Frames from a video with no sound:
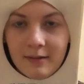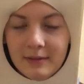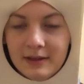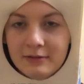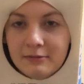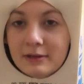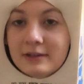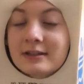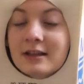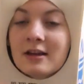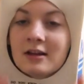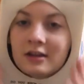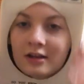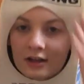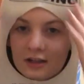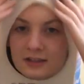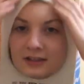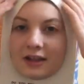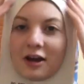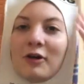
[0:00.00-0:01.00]
Anyways,
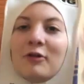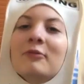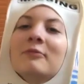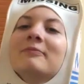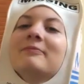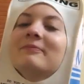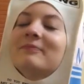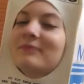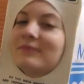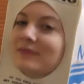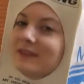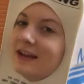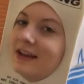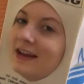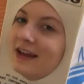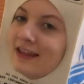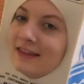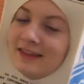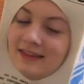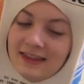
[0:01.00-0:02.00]
so
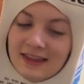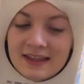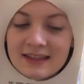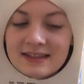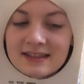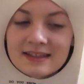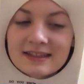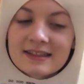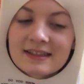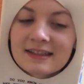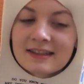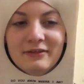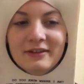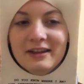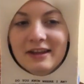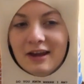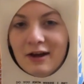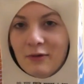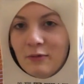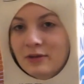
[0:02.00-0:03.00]
this
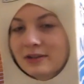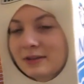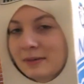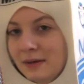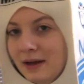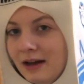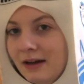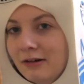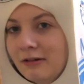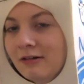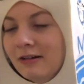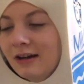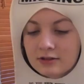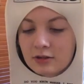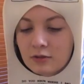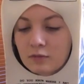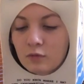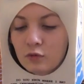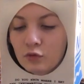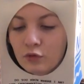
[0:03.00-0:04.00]
video was about,
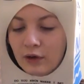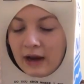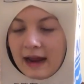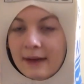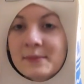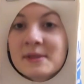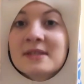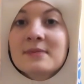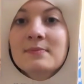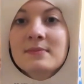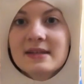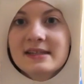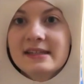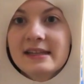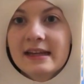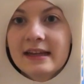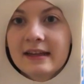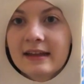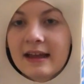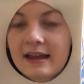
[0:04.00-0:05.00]
so Graham is
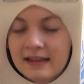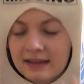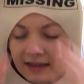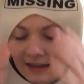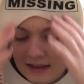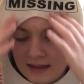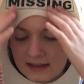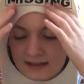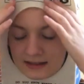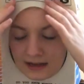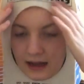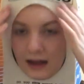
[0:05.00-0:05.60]
missing and it's